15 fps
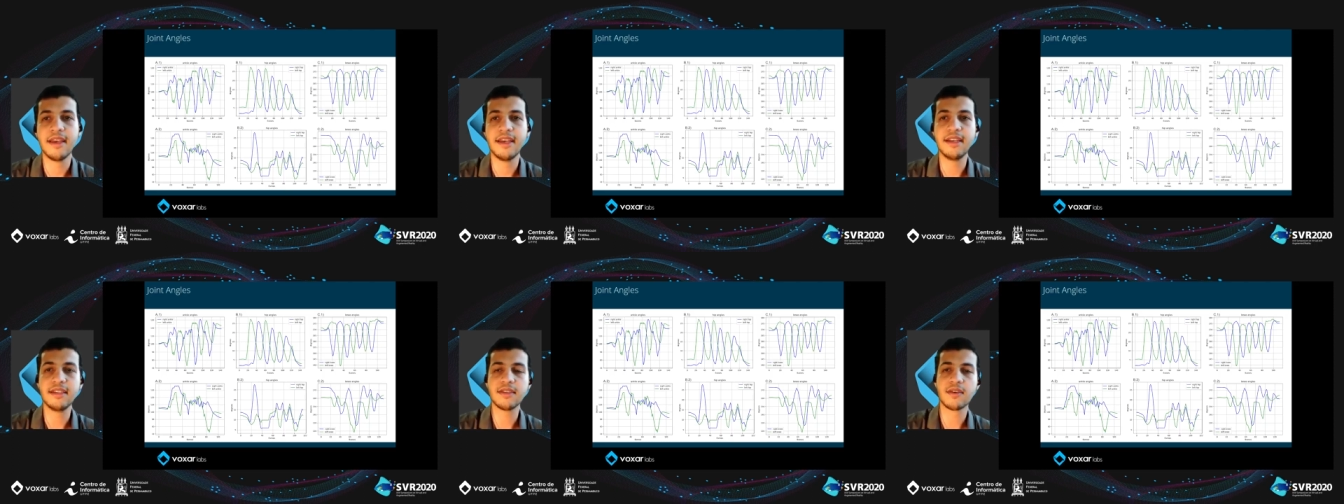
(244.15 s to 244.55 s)

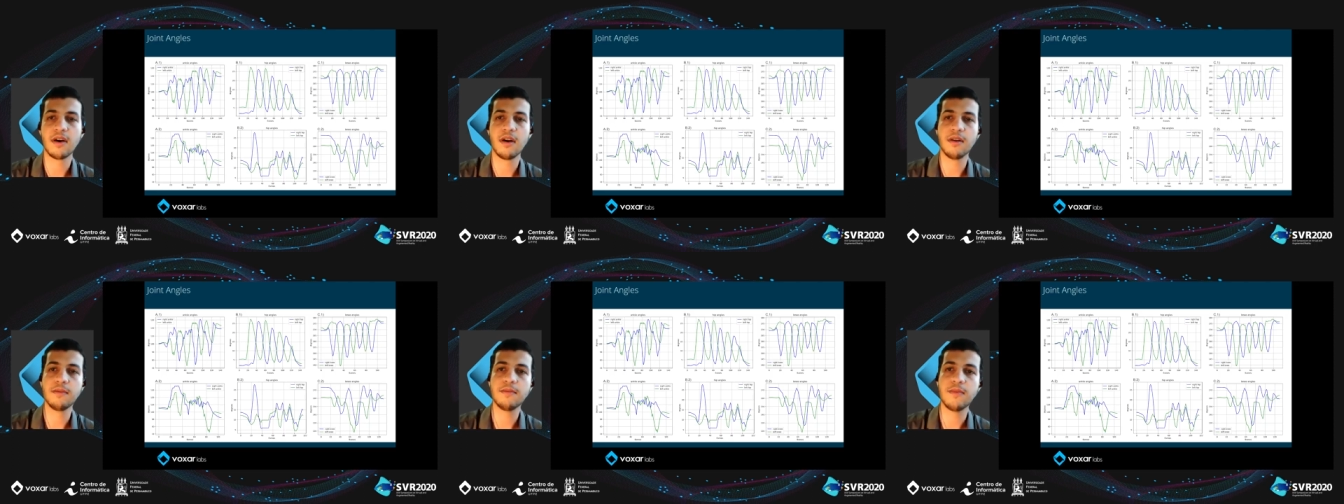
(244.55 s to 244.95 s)
Each
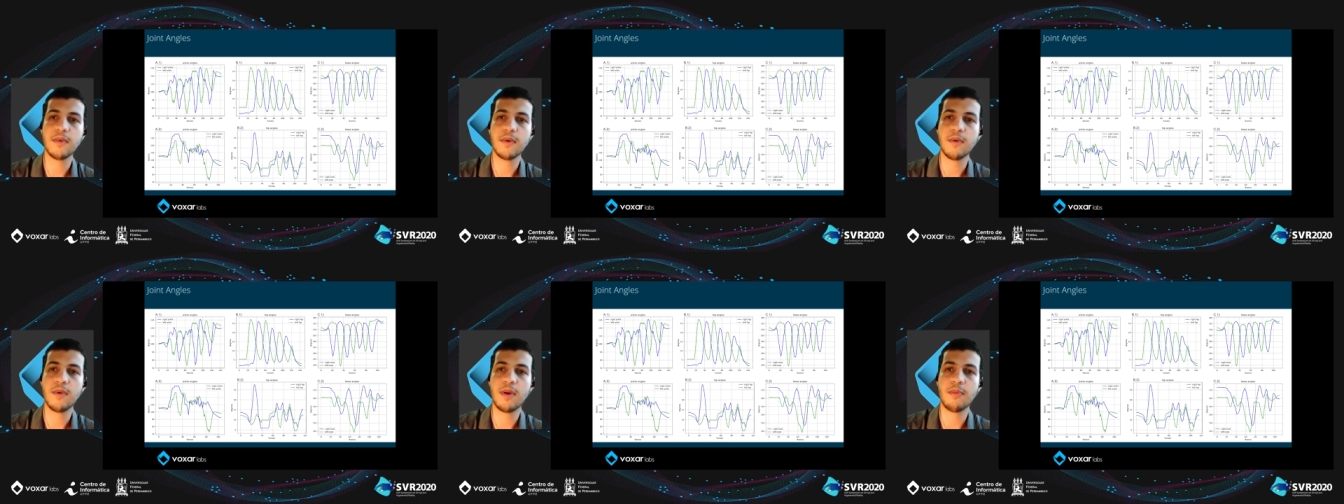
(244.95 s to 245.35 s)
column
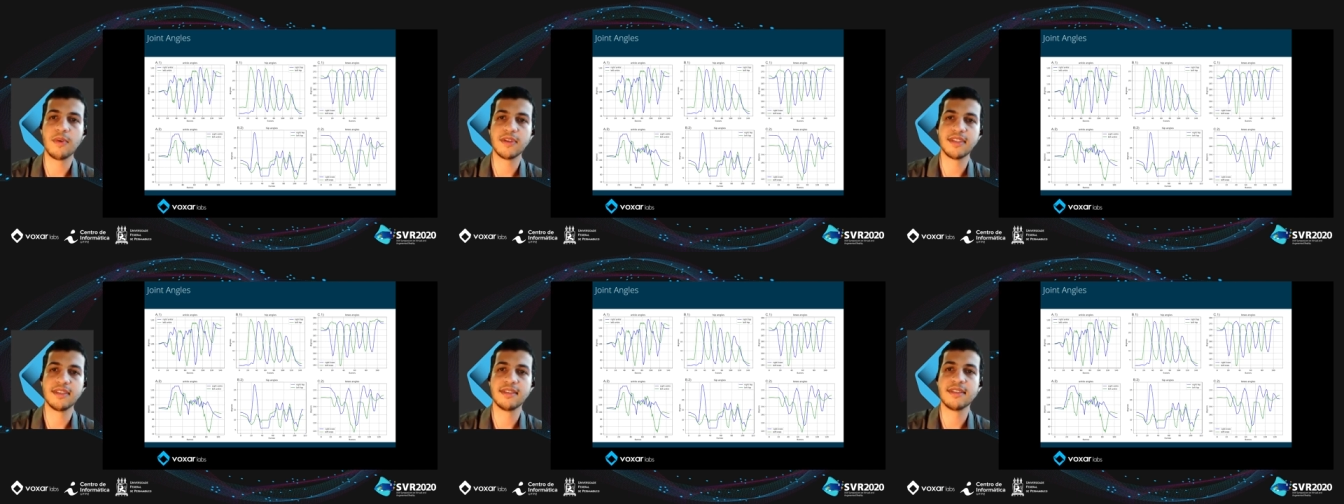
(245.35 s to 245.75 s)

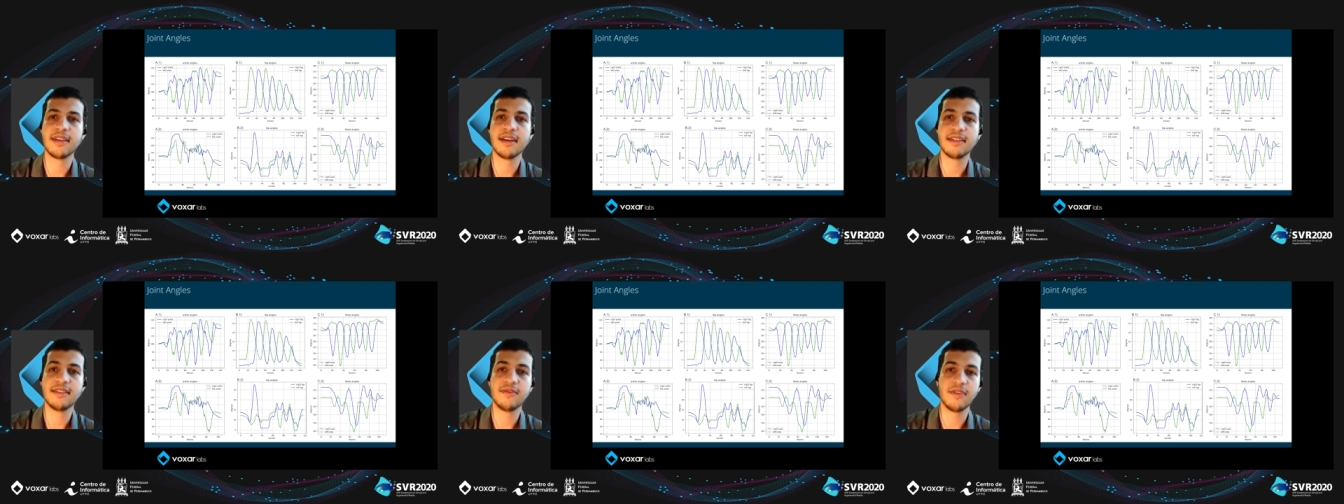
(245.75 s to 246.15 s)
represents
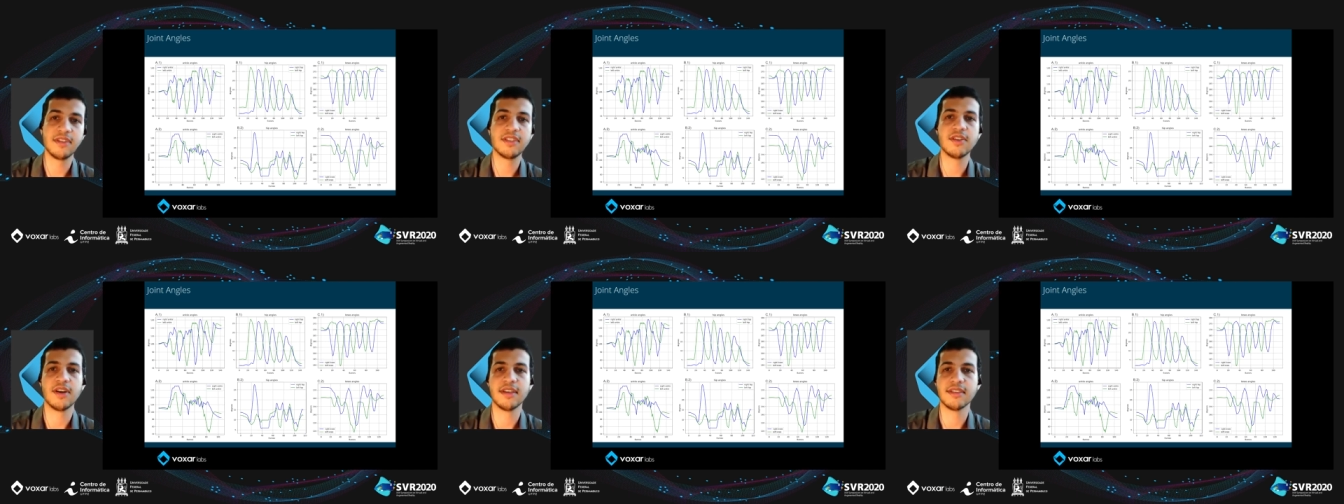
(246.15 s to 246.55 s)
a
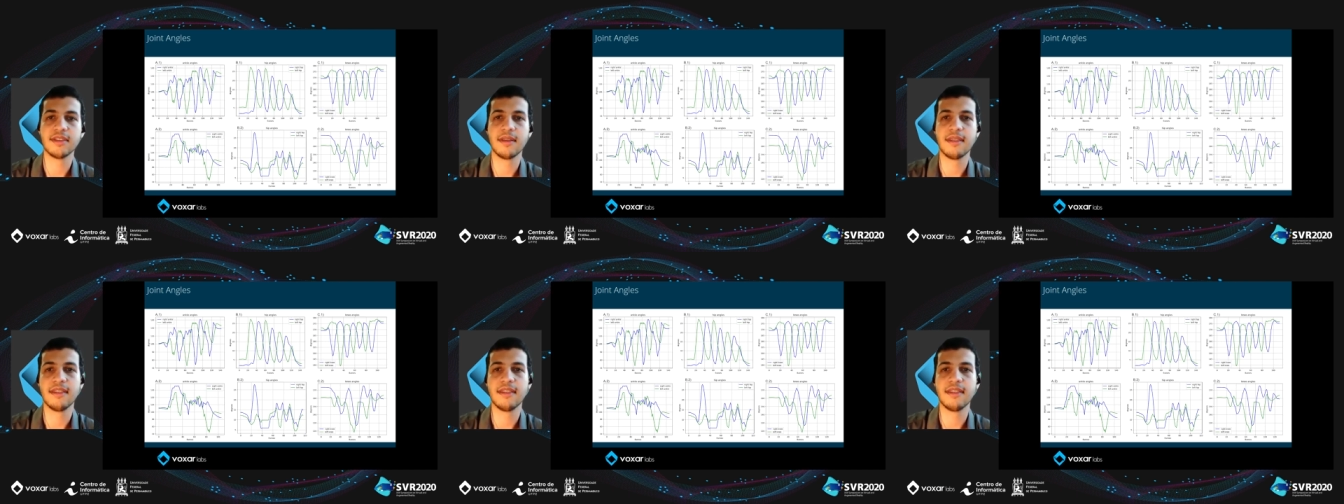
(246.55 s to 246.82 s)
different joint.